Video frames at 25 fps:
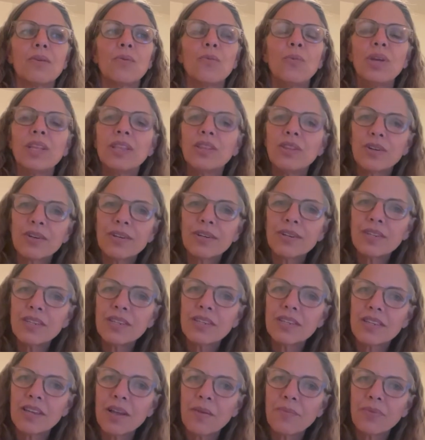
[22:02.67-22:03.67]
we learn
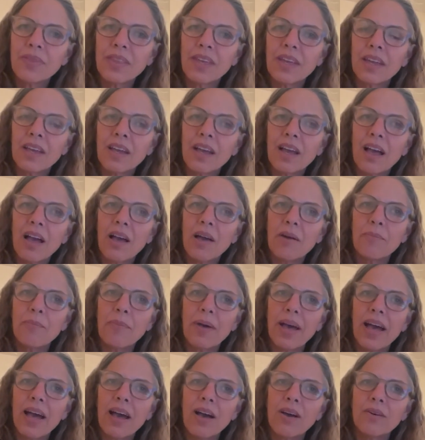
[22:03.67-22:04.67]
something
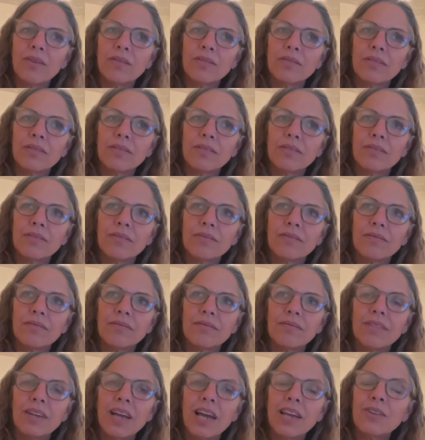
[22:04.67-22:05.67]
about
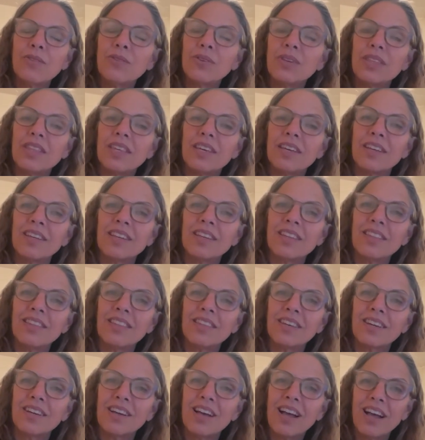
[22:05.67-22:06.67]
not only the
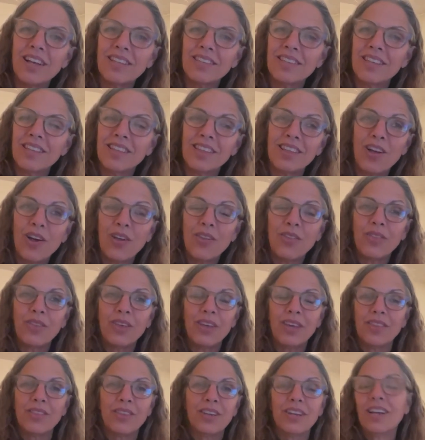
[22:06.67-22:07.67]

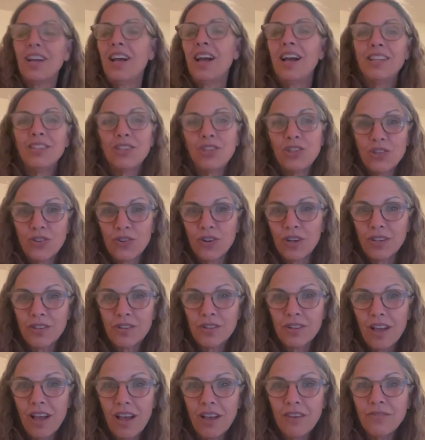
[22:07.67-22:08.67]

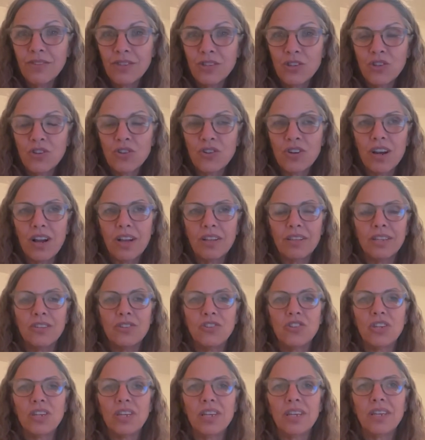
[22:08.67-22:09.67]
constructs of
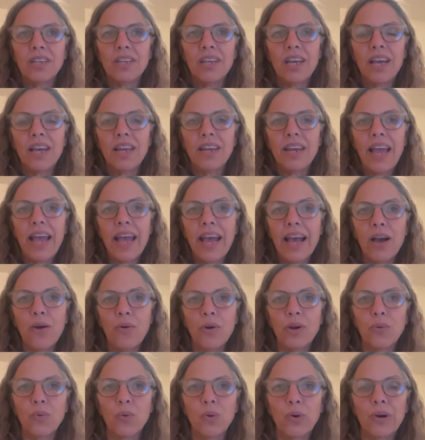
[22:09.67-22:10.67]
astrology and how
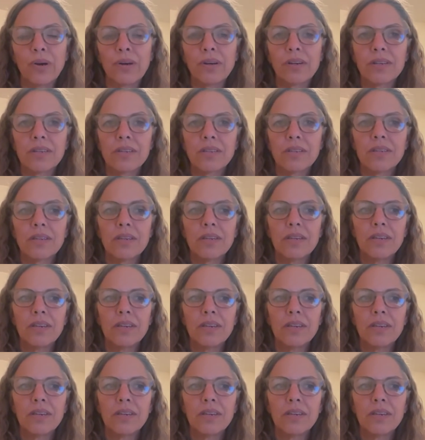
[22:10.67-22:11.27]
it works,